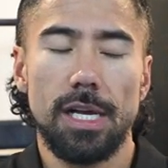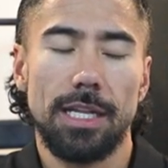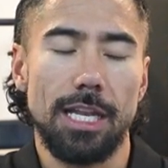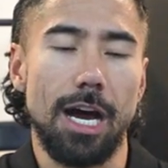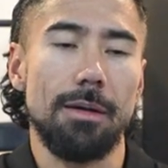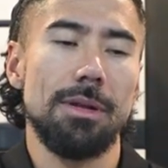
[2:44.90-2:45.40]

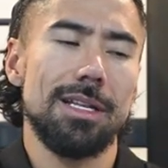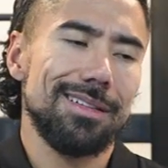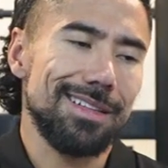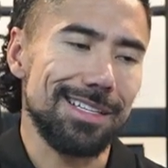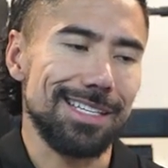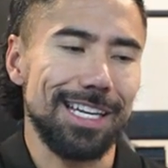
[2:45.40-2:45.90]
Now, it
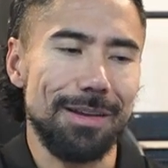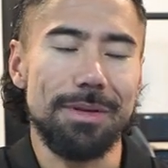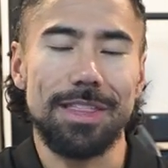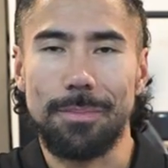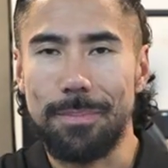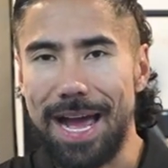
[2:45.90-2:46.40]
doesn't give
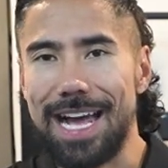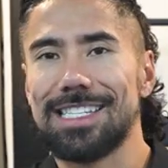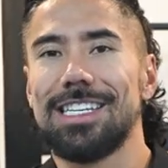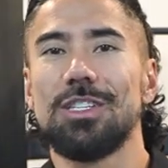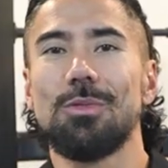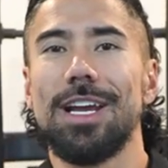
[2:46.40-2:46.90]
me the
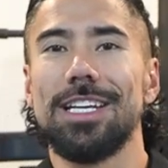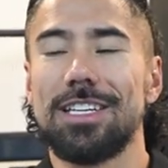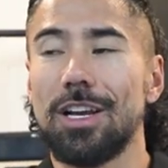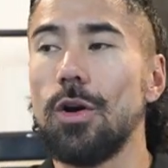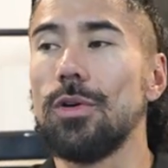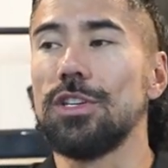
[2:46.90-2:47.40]
passageway
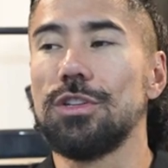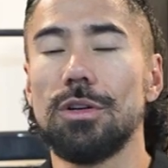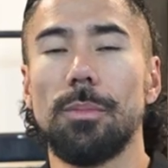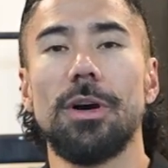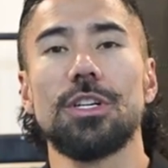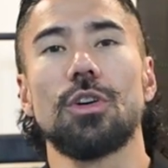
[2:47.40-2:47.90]
to go and do
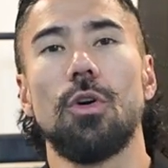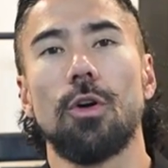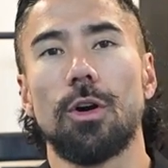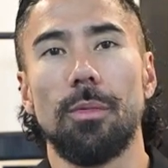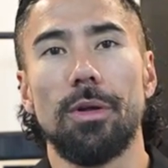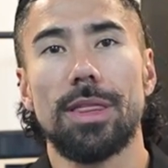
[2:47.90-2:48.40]
a bunch of
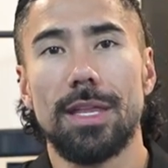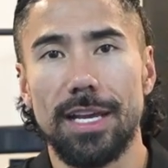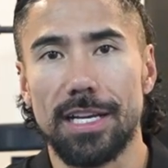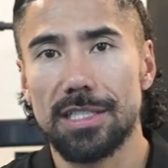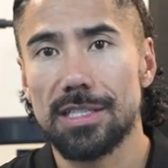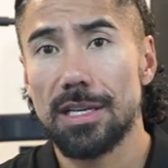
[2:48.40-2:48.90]
horrible
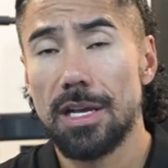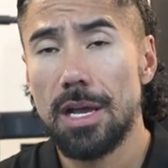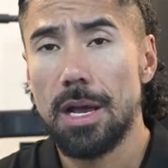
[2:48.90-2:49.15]
things,